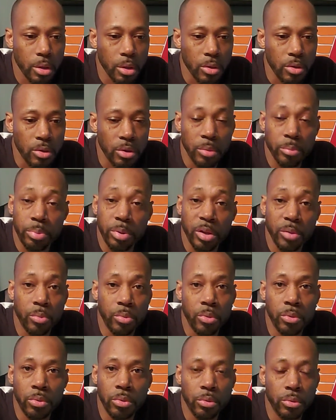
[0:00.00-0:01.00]
some
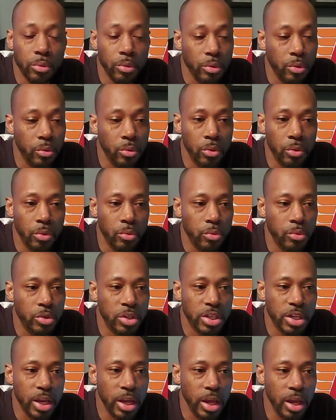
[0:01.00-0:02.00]
people, you
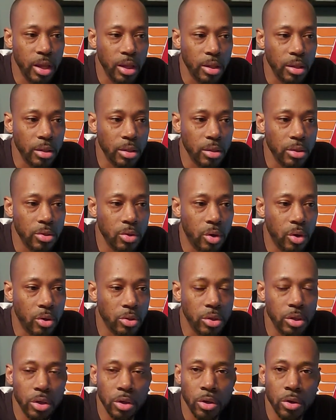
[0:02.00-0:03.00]
just can't talk
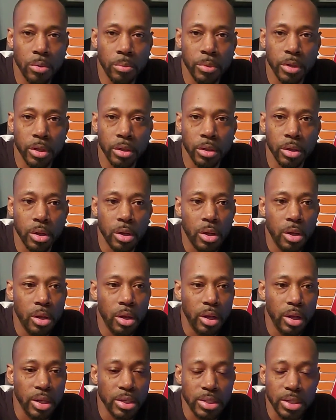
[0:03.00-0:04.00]
to them. And
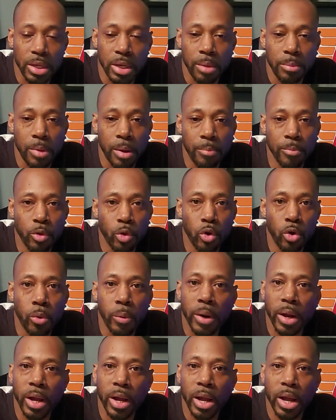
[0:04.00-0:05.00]
like I said, I'm doing
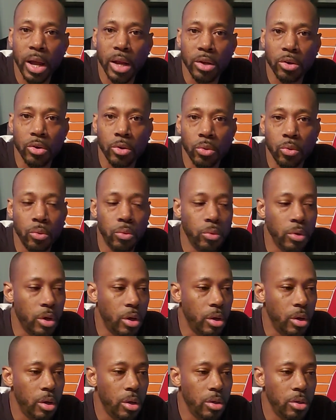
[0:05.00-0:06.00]
what I got to do
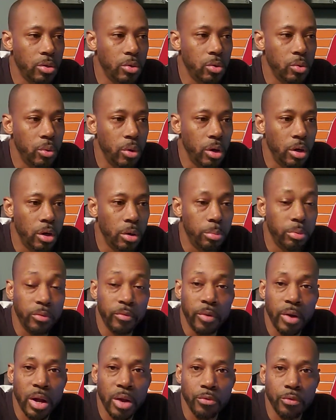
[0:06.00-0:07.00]
to
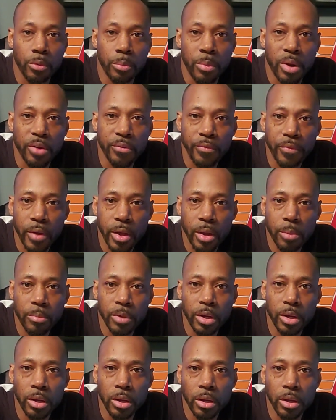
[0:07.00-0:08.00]
provide for my
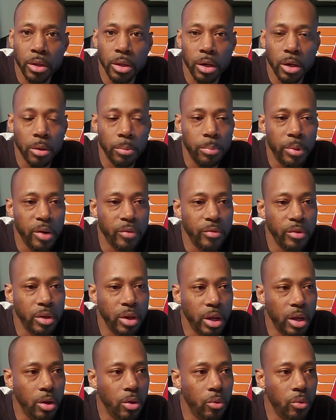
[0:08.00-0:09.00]
family, get up every
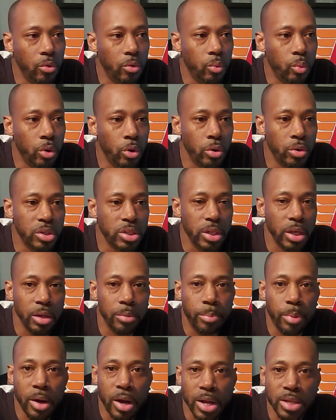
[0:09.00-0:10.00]
day, go to work, stay
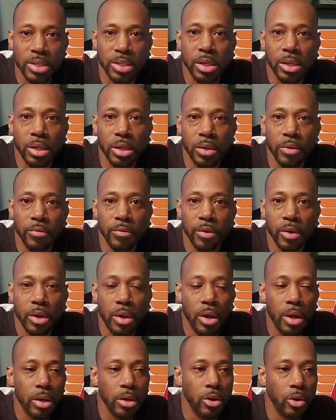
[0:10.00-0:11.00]
positive.
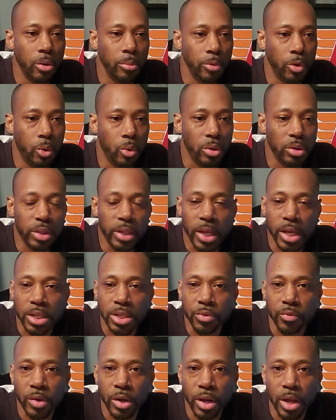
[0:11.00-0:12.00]
You know, I'm doing
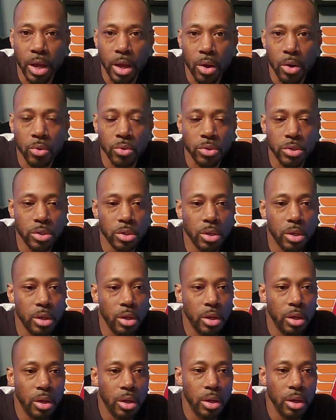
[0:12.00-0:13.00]
things around the house,
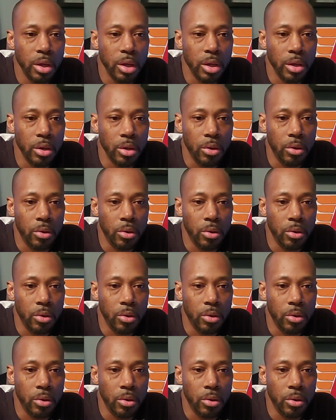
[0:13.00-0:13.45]
and